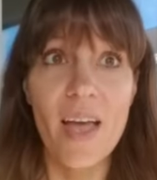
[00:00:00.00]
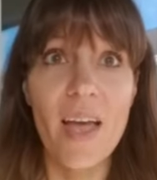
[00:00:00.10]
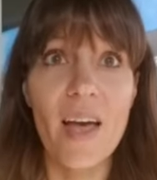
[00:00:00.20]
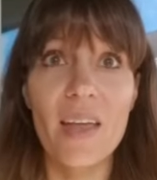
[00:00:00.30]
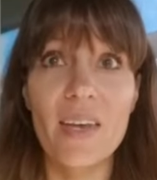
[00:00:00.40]

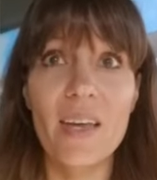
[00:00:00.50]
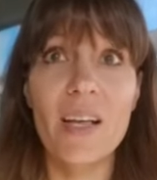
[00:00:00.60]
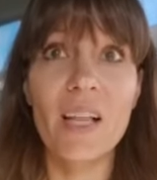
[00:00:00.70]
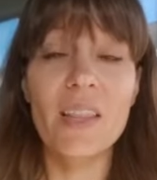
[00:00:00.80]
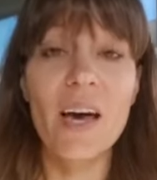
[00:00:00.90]
And
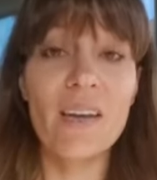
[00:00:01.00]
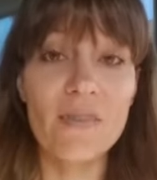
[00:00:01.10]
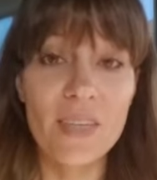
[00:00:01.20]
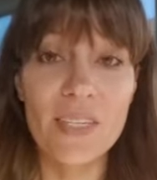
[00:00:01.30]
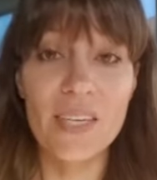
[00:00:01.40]
a lot
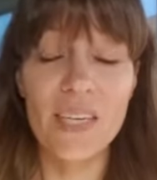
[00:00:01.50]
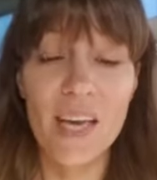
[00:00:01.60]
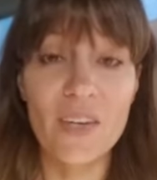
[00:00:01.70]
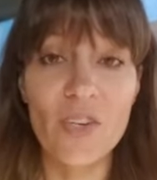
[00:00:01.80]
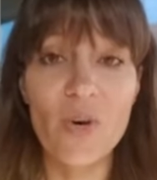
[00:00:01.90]
of these,
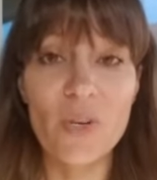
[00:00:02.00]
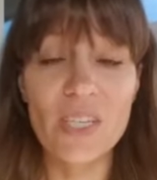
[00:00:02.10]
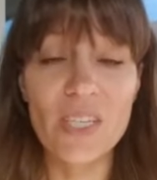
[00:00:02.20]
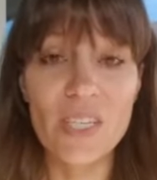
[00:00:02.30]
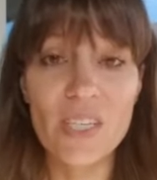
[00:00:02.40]
again, go
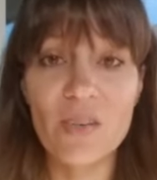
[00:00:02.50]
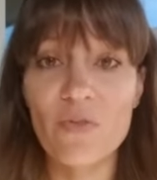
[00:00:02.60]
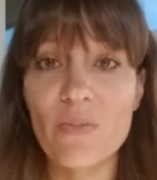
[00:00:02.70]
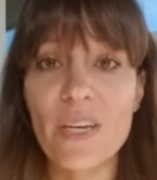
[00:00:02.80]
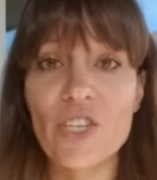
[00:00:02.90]
into
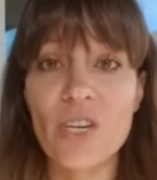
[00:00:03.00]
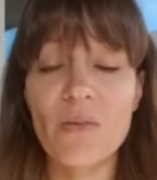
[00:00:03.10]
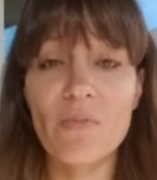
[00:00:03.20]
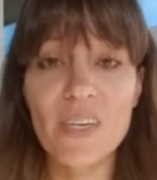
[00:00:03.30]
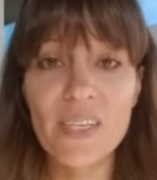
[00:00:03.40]
disinformation
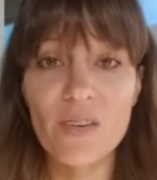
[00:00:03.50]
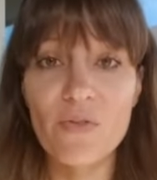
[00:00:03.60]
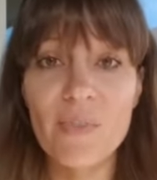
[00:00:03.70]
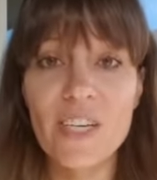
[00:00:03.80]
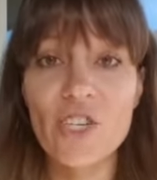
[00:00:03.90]
and
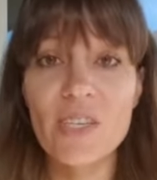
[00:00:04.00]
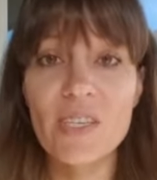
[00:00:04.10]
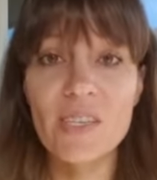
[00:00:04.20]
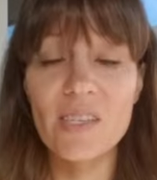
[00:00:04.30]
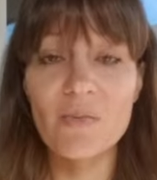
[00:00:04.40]
misinformation
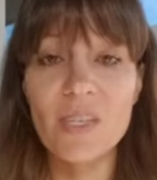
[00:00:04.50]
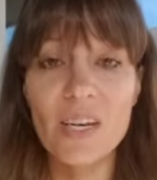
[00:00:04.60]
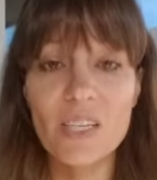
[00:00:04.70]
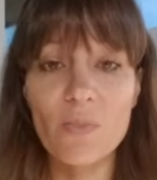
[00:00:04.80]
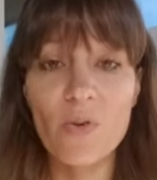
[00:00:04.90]
systems that
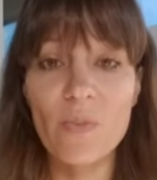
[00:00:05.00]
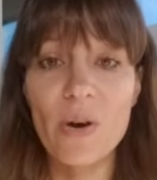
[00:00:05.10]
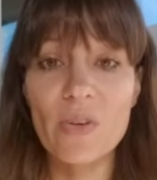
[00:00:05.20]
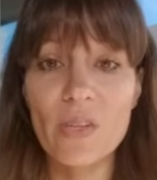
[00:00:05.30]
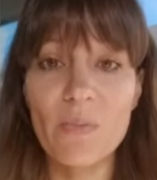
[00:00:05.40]
I spoke
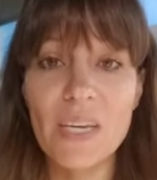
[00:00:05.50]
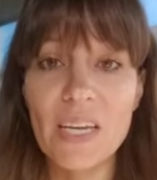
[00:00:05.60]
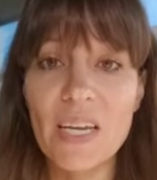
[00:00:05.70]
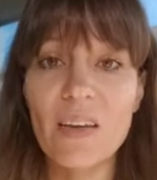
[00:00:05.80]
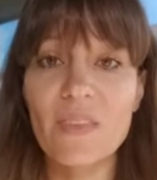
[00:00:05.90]
about in the
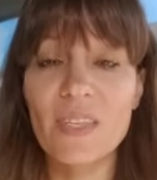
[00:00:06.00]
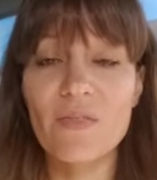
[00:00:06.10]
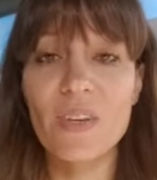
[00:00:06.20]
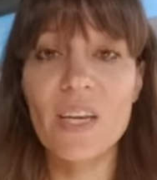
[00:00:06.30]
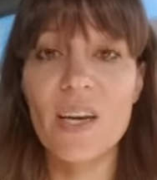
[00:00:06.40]
beginning of
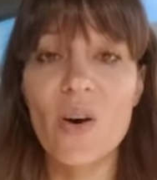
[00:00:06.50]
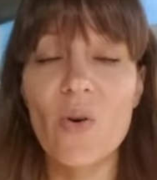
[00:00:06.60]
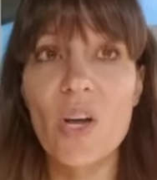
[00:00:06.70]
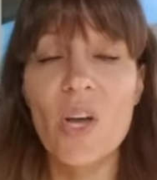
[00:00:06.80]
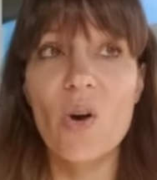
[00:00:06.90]
this
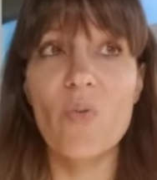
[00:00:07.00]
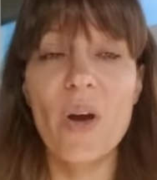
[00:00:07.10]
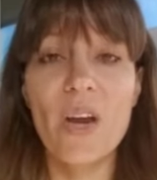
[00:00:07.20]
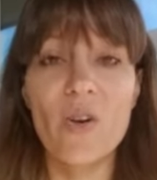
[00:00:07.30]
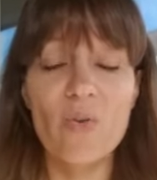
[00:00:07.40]
video,
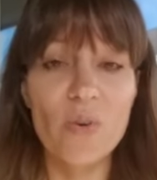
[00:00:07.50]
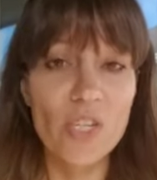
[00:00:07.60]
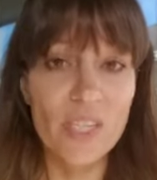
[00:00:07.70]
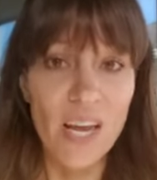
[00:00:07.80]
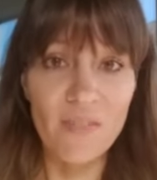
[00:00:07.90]
where we
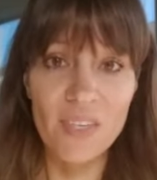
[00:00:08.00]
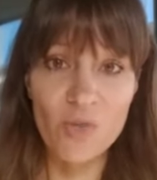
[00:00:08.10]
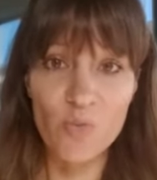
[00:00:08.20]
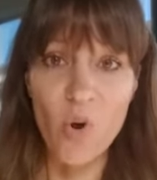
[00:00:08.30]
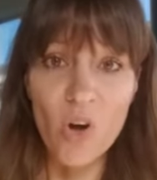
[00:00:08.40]
just have
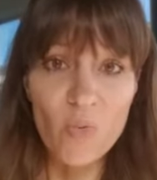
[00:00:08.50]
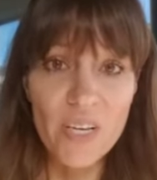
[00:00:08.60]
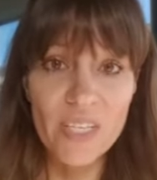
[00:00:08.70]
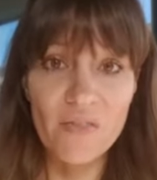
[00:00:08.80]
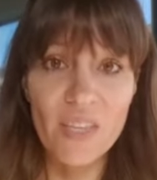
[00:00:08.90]
these wrong
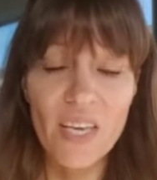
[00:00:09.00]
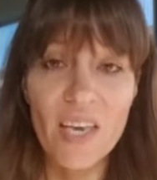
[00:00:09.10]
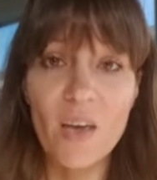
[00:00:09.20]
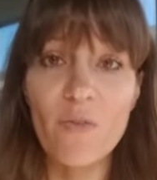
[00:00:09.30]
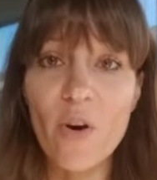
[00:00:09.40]
ways of
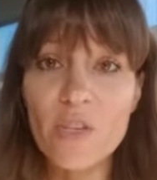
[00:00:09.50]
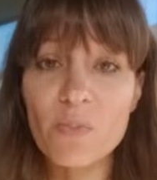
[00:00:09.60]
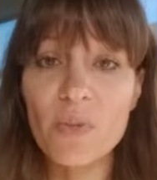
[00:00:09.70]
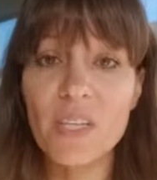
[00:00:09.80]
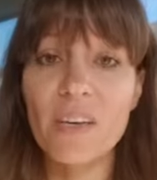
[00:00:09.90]
thinking, false
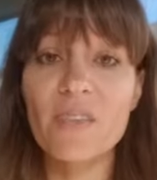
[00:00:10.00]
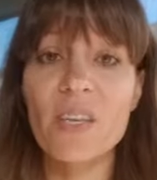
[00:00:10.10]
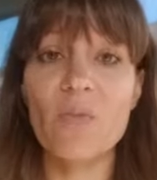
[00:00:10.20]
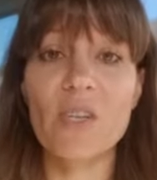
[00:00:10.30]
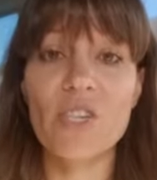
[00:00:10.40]
beliefs,
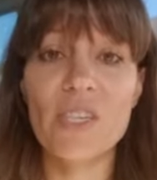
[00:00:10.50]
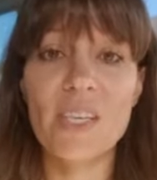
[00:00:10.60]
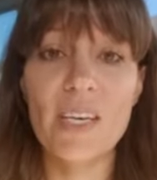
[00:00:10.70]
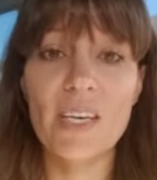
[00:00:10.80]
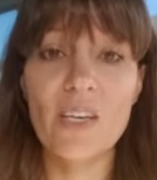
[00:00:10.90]
and we just
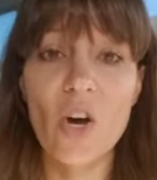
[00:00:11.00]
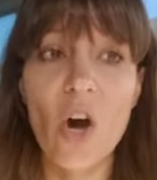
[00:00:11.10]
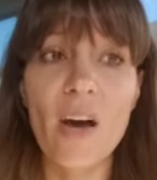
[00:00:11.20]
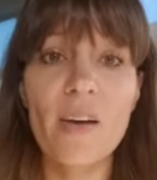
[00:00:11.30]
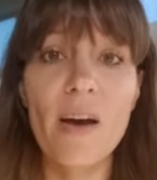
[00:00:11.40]
get
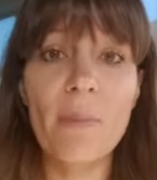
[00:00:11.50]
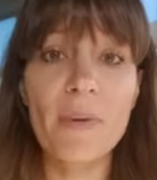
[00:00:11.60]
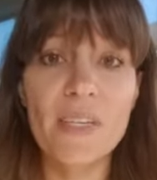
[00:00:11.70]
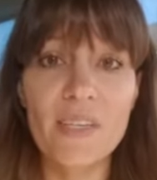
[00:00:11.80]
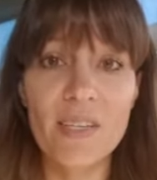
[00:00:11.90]
caught
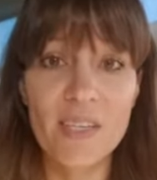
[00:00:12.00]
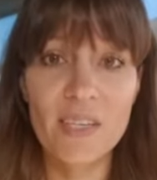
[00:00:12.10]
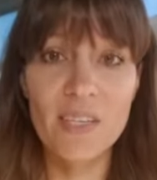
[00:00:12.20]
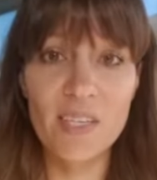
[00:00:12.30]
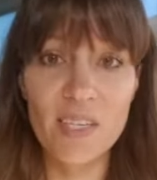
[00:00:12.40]
up into
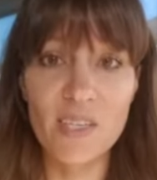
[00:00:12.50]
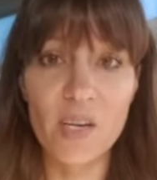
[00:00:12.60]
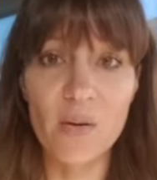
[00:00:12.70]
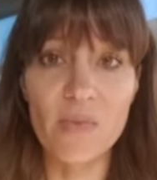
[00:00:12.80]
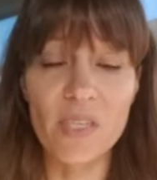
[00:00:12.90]
these
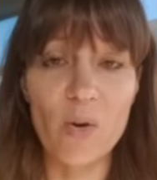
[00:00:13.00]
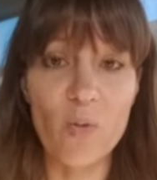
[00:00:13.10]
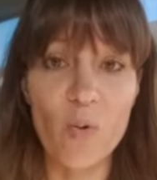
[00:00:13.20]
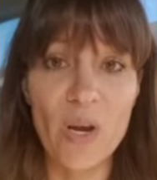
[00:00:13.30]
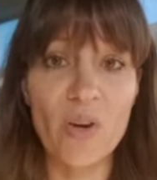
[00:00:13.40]
systems
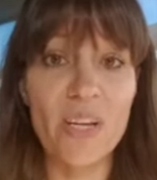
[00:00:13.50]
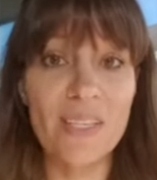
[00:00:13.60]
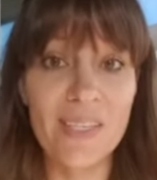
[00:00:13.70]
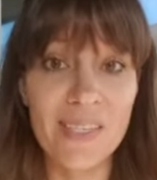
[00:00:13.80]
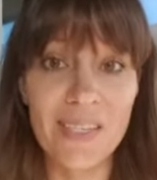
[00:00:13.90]
where
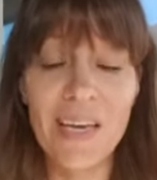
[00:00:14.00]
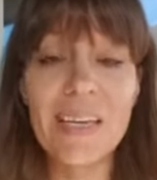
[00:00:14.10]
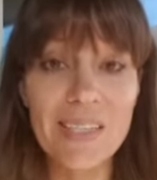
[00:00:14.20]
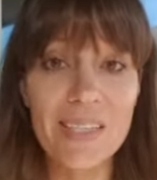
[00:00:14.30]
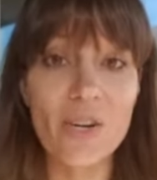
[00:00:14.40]
it's
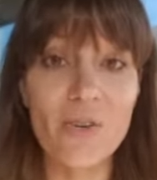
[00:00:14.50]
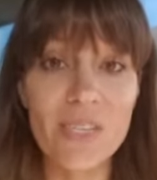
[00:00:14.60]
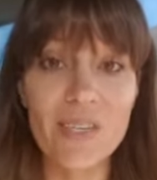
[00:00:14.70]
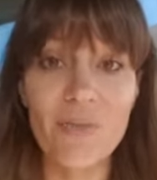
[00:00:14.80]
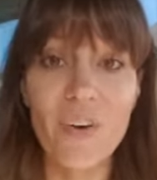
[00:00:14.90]

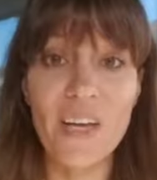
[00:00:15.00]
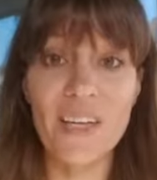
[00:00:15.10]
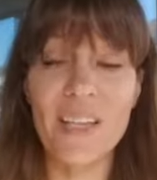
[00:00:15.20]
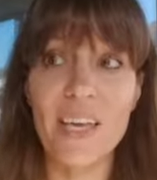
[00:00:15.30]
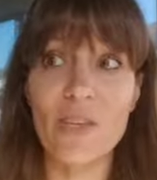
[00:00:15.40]
starts to
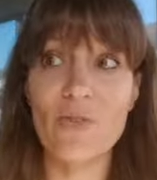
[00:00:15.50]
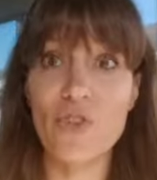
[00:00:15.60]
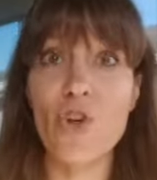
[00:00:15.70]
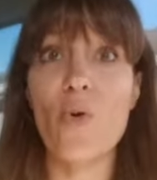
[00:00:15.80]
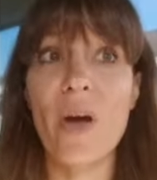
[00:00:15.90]
find like there's
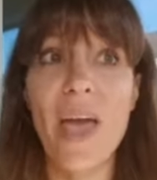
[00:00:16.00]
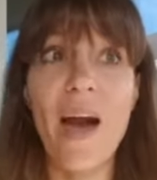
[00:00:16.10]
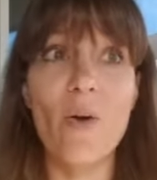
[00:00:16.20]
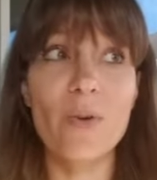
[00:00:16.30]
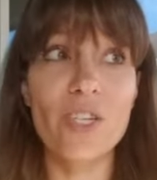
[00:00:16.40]
no way
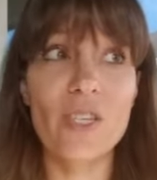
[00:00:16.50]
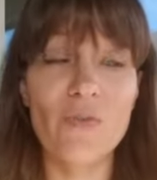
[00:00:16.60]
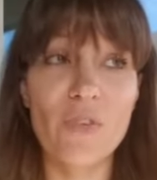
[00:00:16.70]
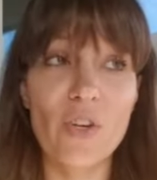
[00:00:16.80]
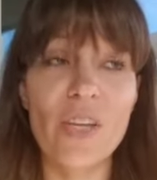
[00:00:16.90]
out. We
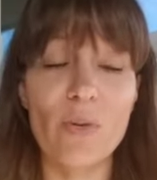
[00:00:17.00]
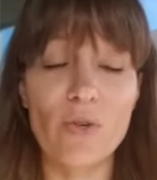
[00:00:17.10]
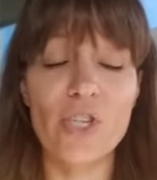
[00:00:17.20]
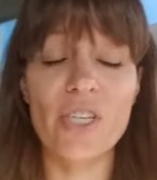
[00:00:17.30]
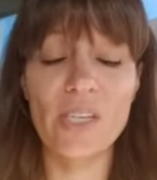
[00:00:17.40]
just feel like
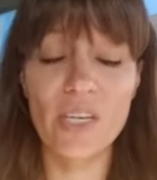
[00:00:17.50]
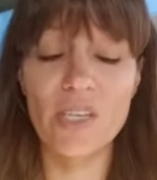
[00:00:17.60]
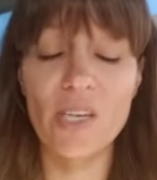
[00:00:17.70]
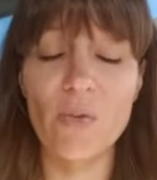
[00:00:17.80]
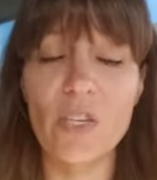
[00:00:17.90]
we're just
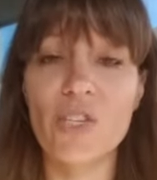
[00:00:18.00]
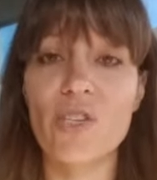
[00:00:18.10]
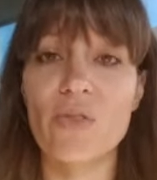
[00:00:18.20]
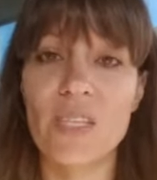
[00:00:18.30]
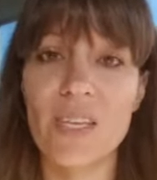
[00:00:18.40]
continuing to
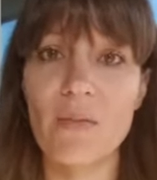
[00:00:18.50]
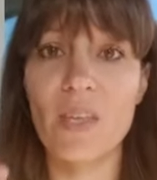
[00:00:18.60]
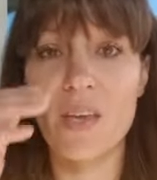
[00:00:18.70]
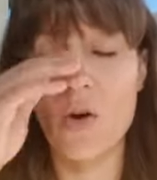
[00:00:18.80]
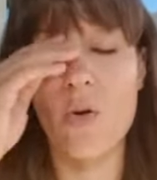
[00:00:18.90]
do the same
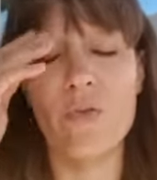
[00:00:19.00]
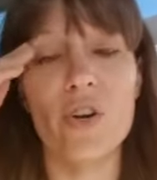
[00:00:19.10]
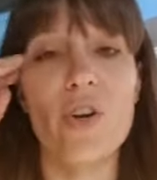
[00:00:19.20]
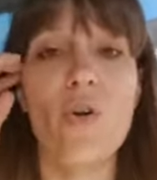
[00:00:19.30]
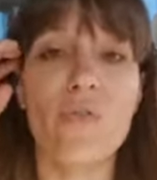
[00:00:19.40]
thing
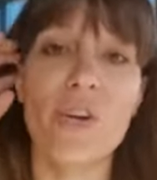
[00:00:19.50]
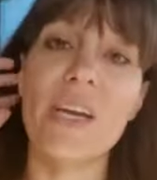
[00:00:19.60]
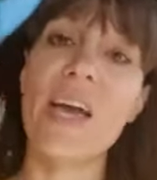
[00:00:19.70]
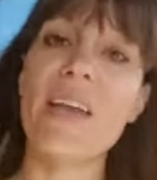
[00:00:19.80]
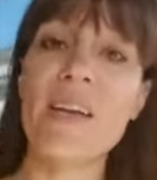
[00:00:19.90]
over and over
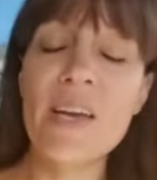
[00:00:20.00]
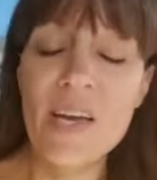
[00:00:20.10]
again.